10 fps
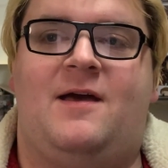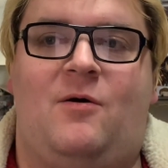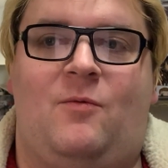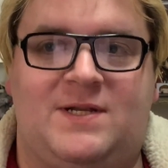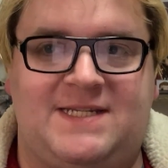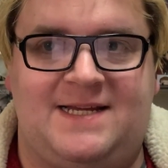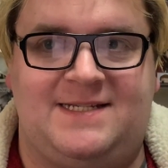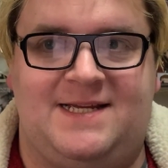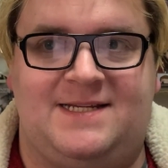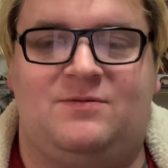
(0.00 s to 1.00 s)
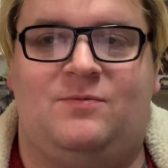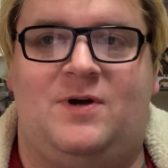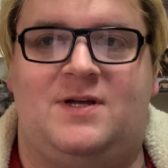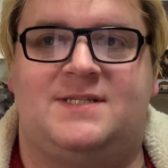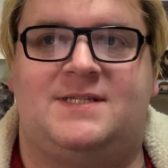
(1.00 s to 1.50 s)
what I did
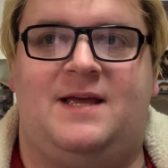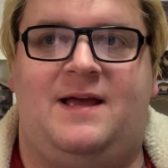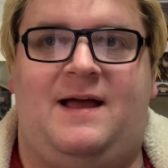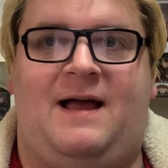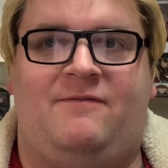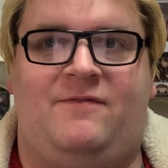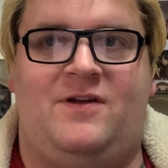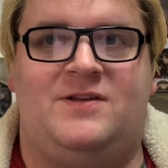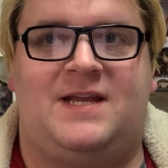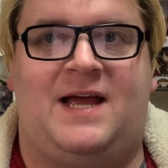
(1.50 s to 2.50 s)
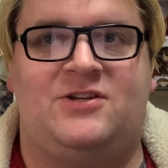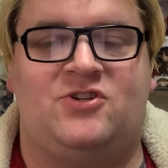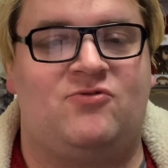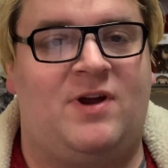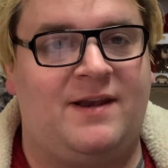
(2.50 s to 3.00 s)
was, at first I
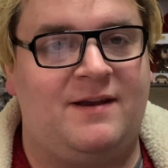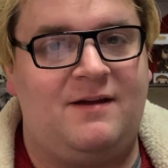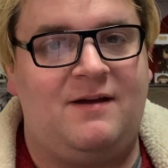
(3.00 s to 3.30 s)
just ran